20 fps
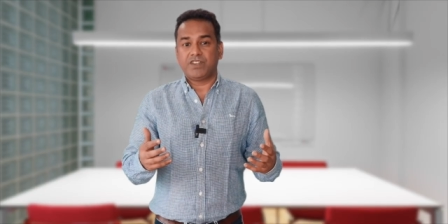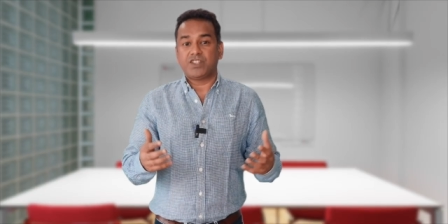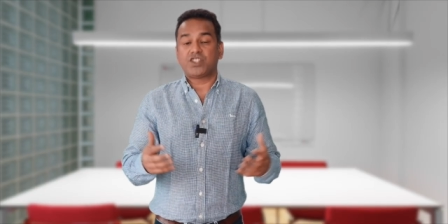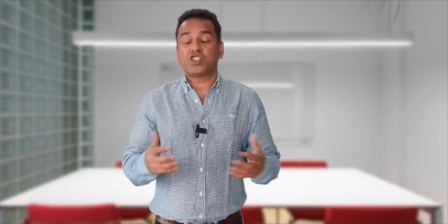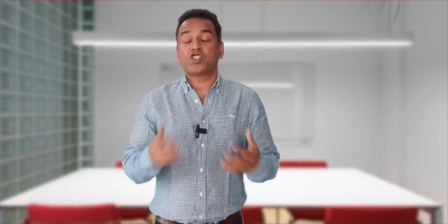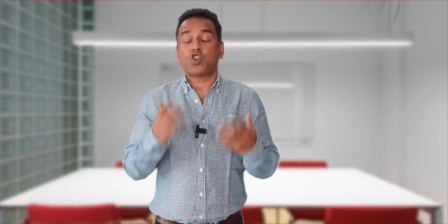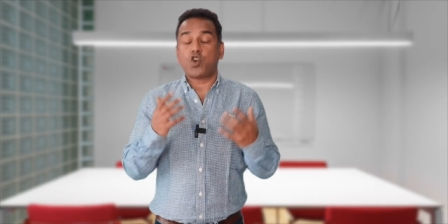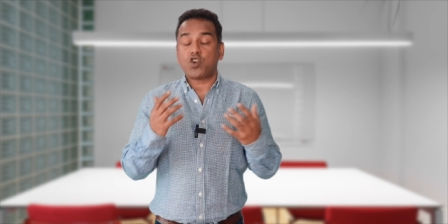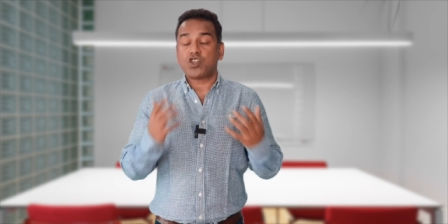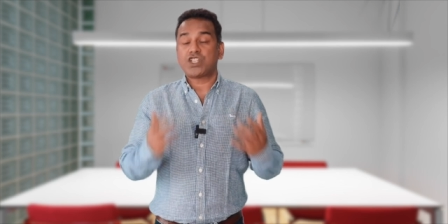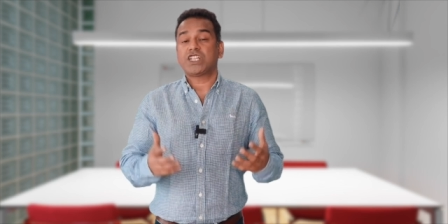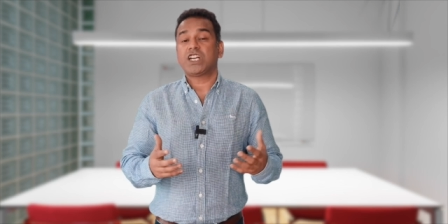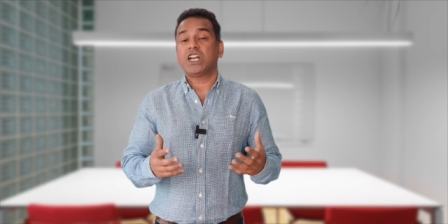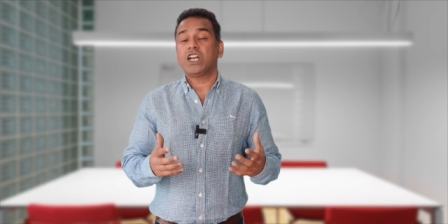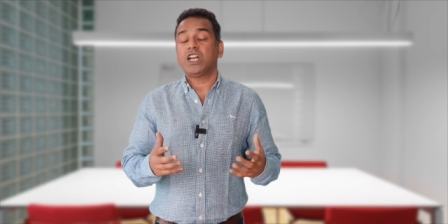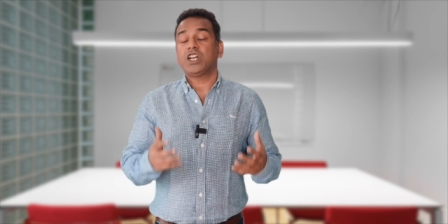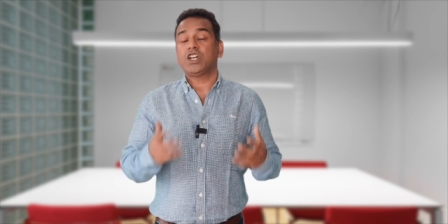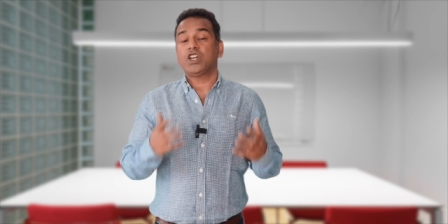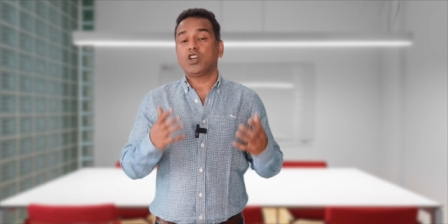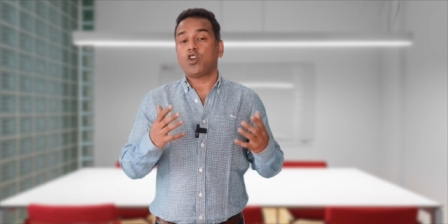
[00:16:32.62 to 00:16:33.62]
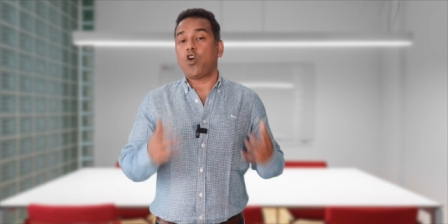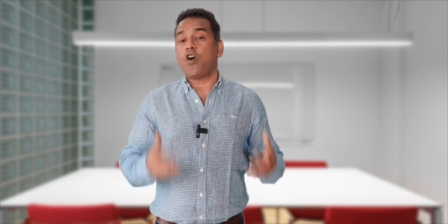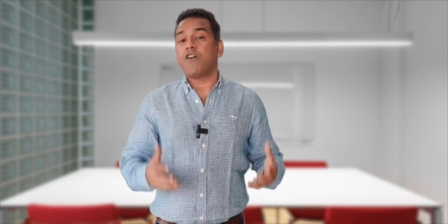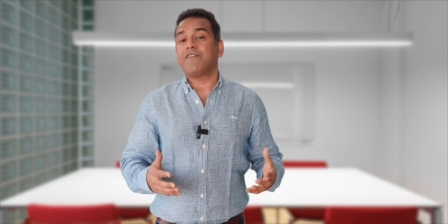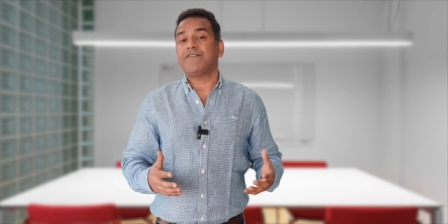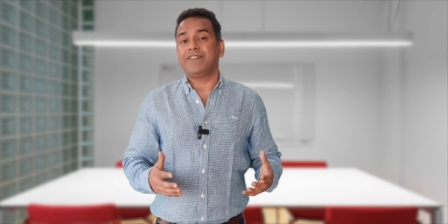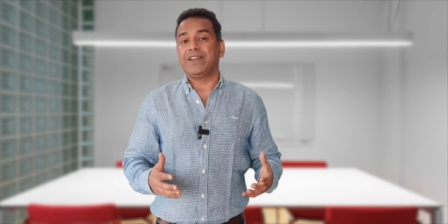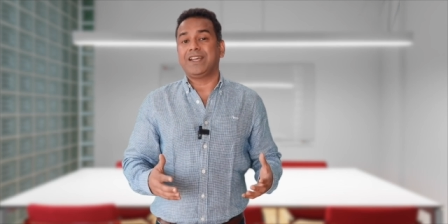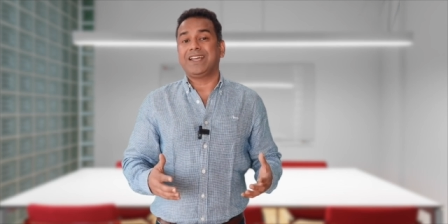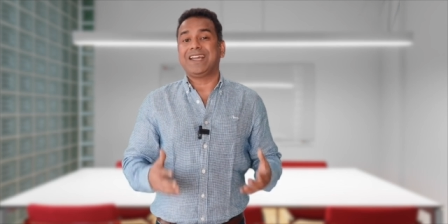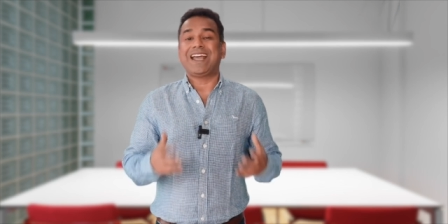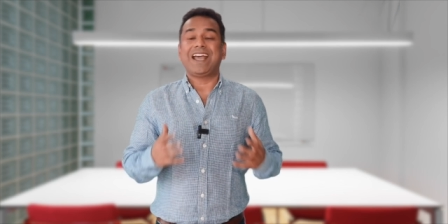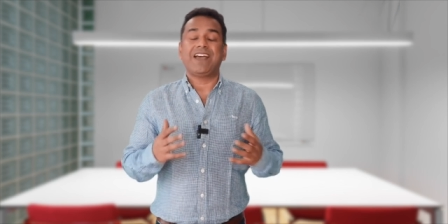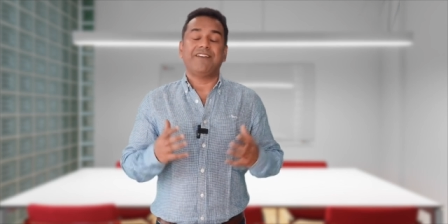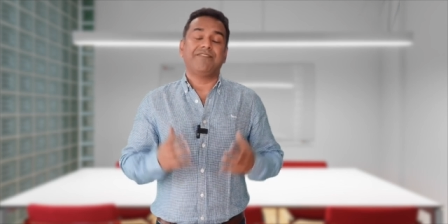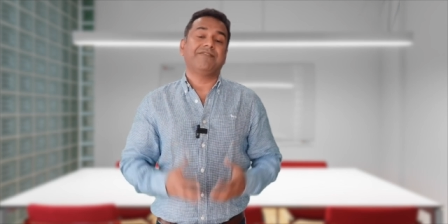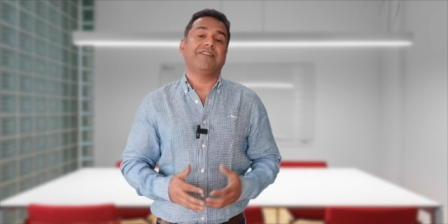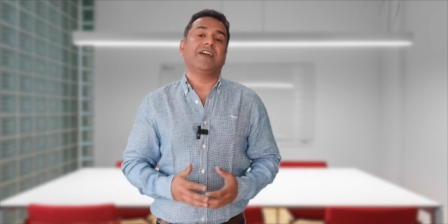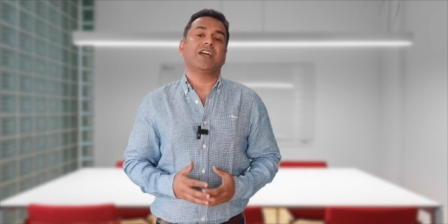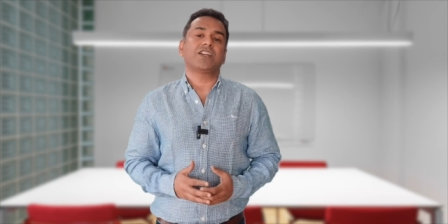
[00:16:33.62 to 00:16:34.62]
the social loafing
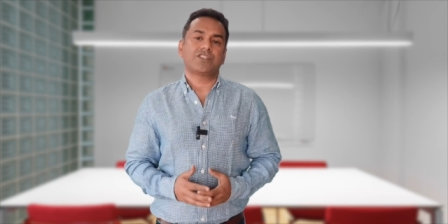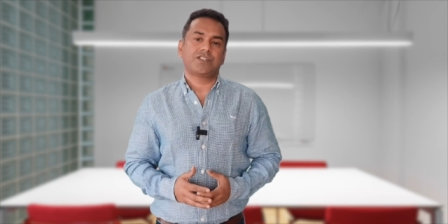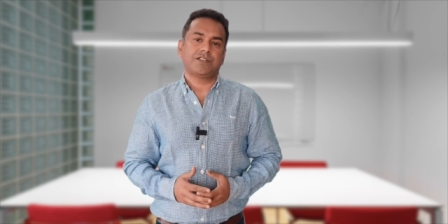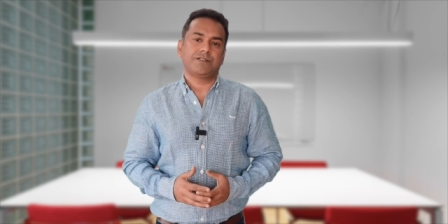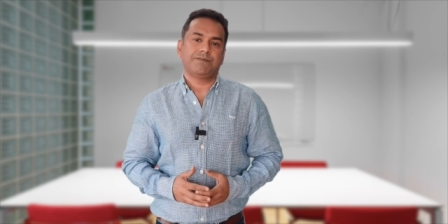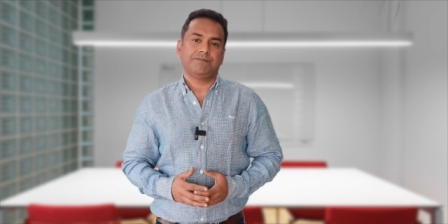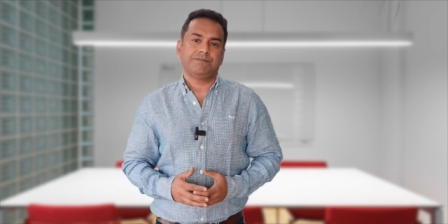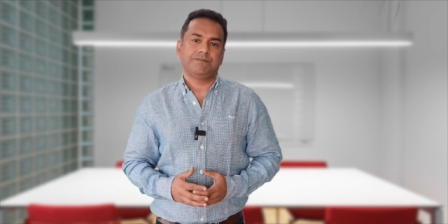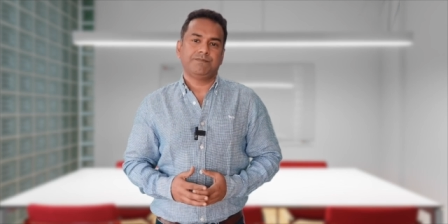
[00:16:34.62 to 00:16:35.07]
effect.